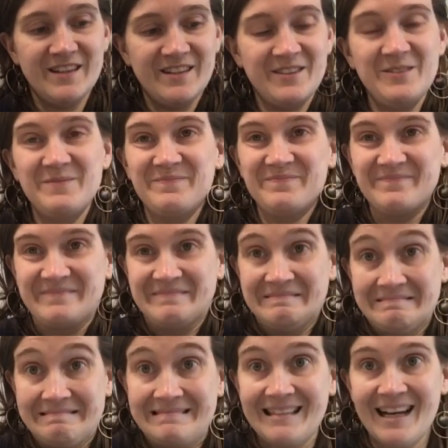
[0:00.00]
Oop,
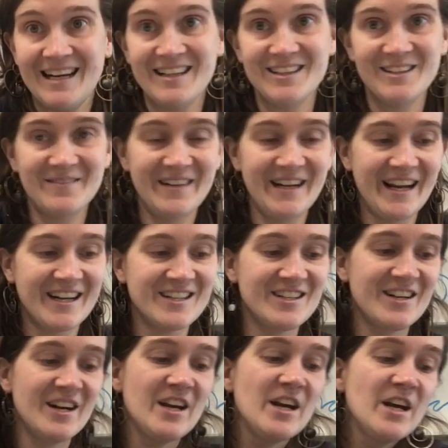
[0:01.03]
got a little bit
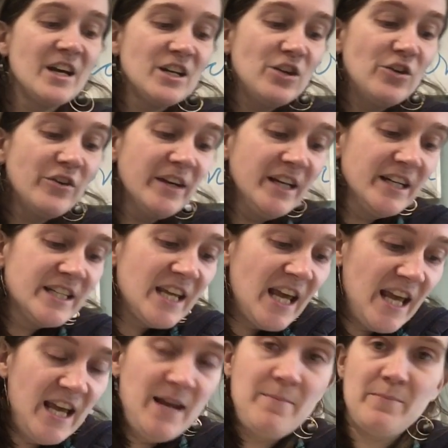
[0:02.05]
extra. You can
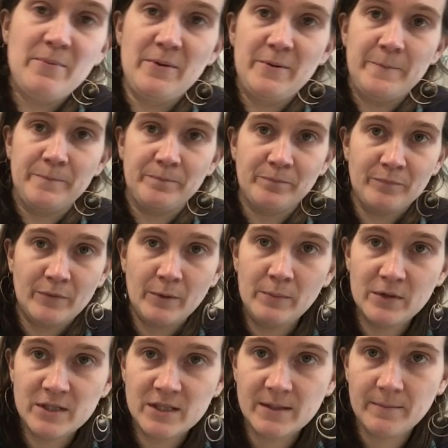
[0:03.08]
tape,
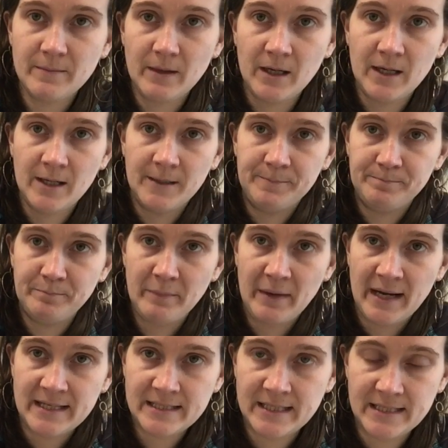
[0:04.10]
put some
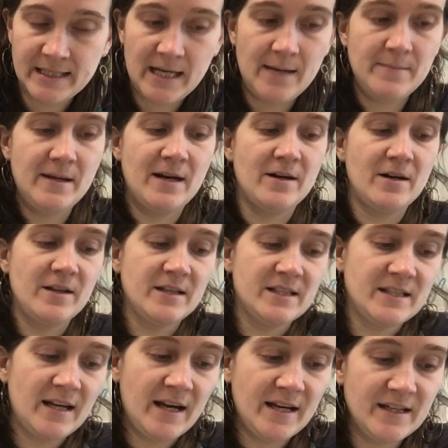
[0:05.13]
masking tape down on the
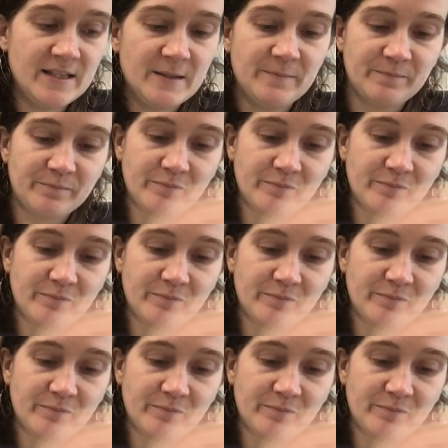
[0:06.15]
sides,